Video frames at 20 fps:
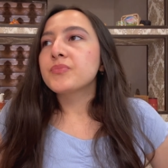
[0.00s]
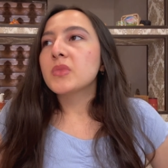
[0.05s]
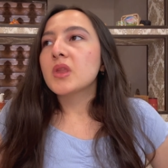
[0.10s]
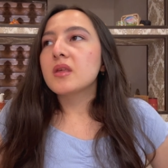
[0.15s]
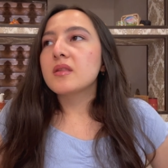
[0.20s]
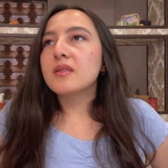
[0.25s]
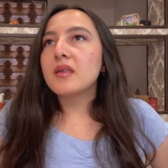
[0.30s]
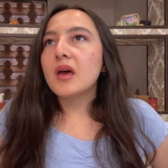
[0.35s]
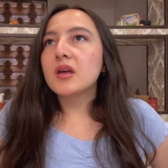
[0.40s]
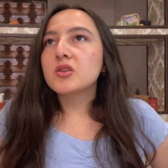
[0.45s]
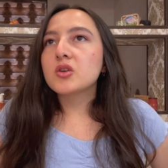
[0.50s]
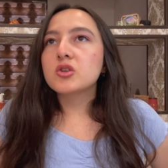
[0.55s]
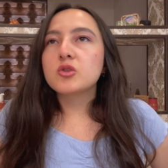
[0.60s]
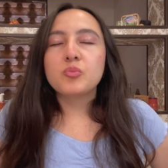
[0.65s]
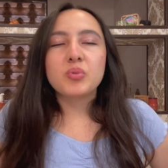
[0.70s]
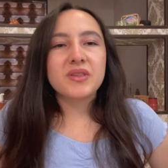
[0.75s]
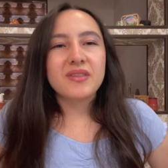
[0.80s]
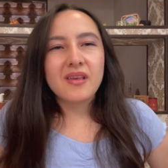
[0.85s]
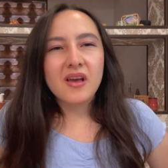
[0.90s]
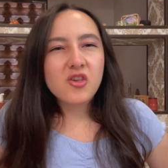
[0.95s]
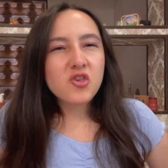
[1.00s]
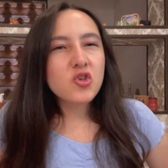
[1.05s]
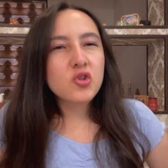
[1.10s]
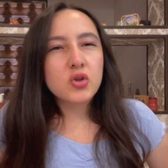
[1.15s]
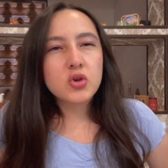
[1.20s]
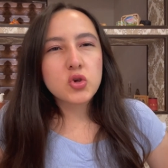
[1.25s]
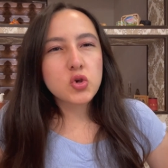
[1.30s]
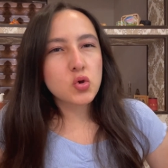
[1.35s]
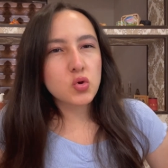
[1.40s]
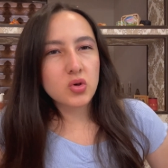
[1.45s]
that could
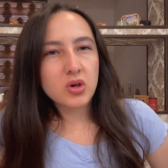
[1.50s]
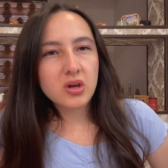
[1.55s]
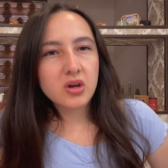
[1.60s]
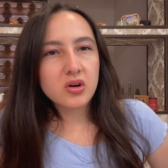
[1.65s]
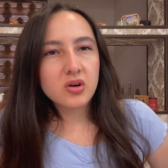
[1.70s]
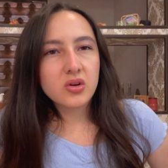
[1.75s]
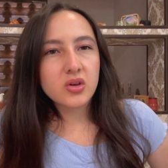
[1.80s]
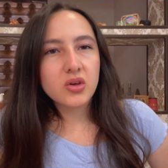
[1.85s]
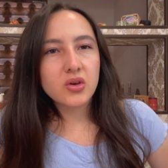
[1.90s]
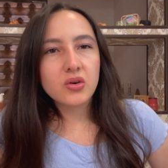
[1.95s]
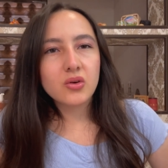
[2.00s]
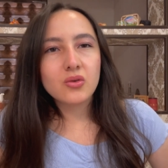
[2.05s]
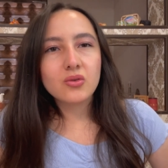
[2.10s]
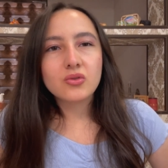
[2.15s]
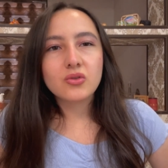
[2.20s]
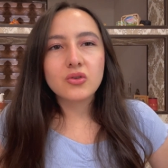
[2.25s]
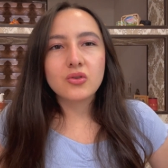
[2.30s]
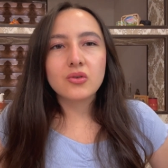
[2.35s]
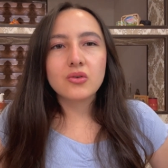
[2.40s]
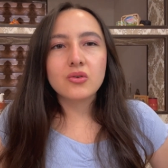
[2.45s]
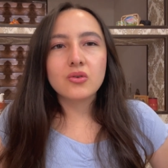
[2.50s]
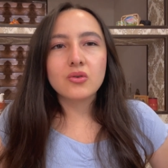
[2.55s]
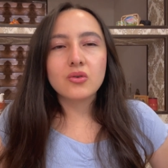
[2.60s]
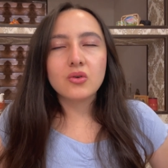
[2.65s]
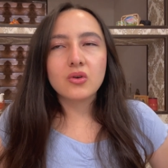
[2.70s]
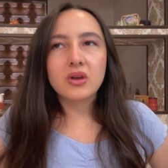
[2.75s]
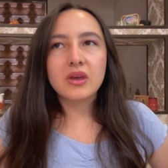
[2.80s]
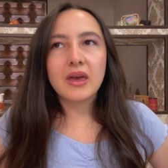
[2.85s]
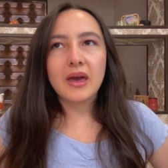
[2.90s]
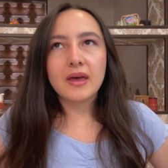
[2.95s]
potentially trigger you to